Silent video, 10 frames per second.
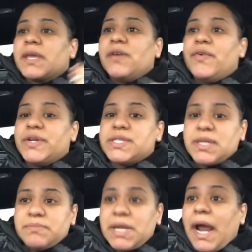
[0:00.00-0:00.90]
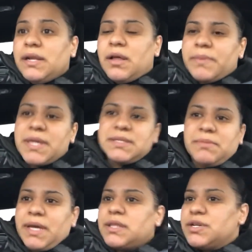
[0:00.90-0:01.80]
give her some Tylenol because I'm
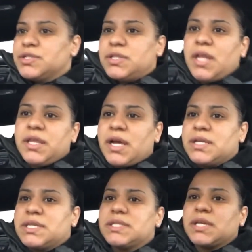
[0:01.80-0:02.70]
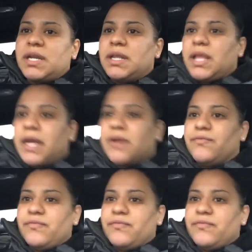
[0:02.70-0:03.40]
like, there's nothing else that's gonna like